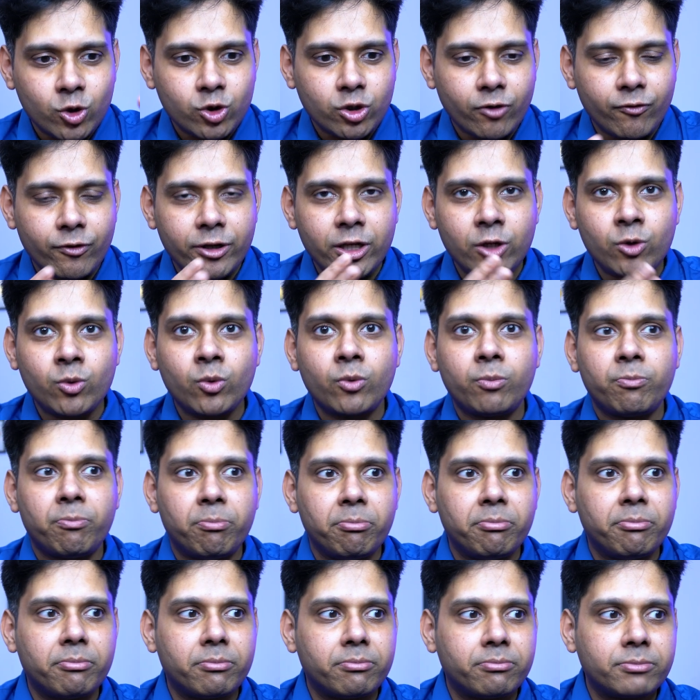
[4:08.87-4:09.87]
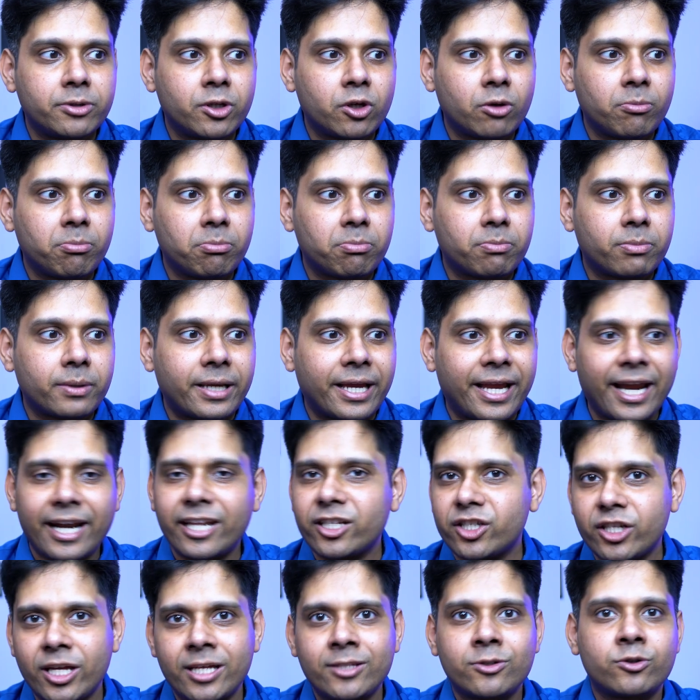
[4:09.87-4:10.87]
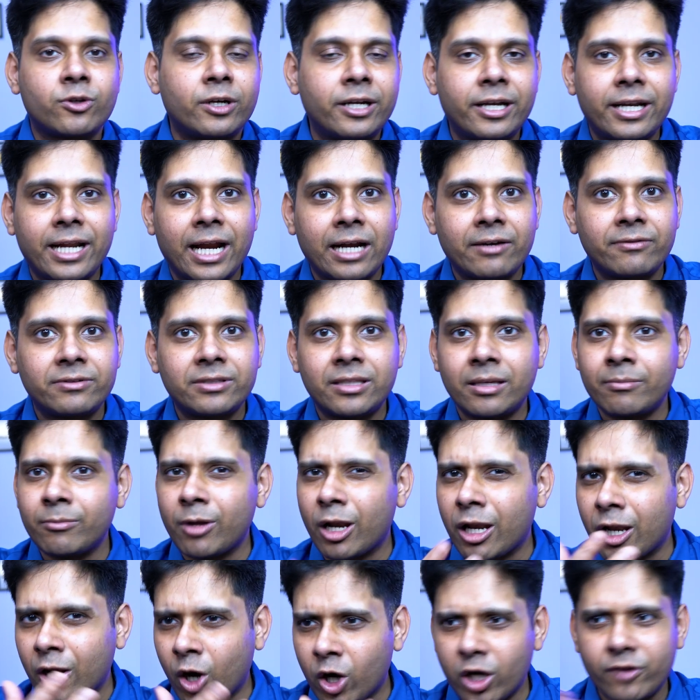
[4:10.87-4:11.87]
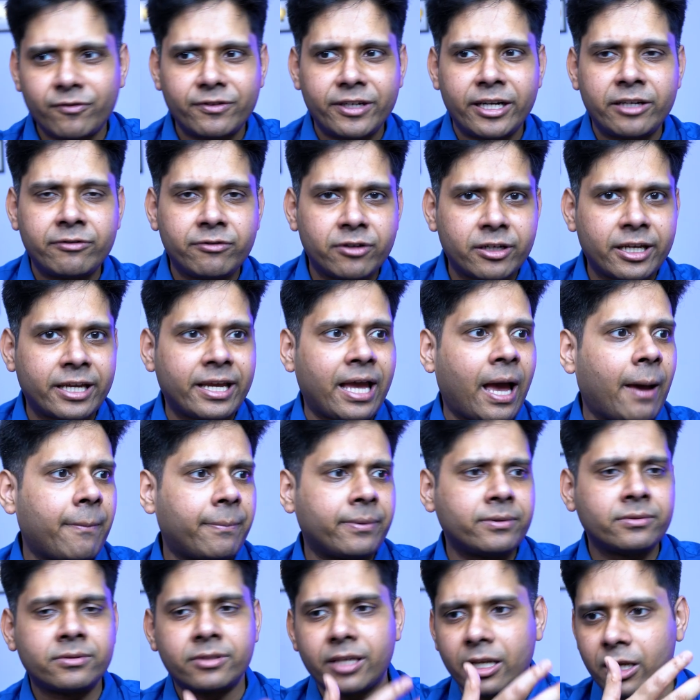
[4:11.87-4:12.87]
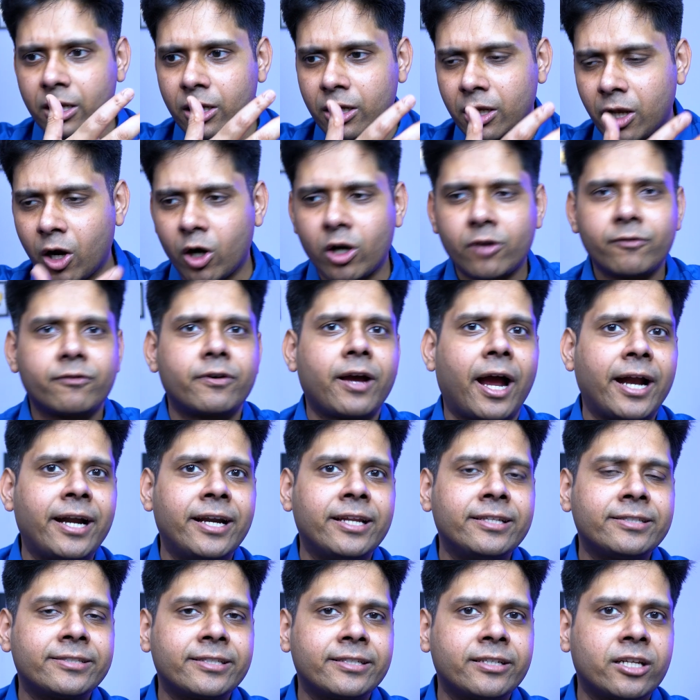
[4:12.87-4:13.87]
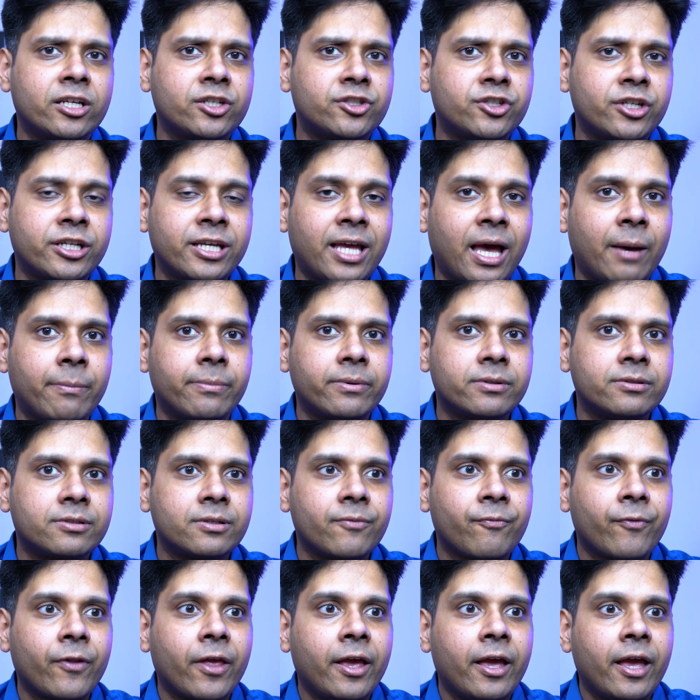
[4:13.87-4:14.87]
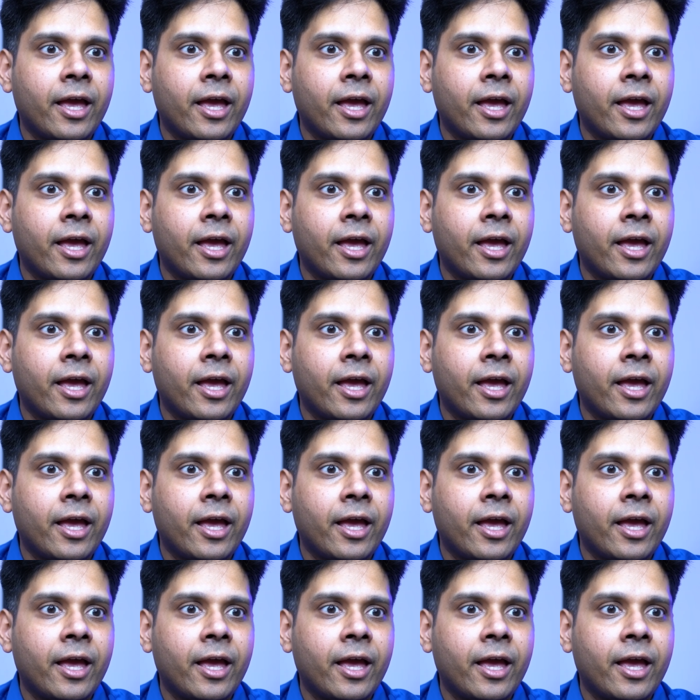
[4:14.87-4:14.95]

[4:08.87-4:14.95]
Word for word: So when you get a chance to interact with them, a lot of networking happens, a lot of guidance and nurturing happens.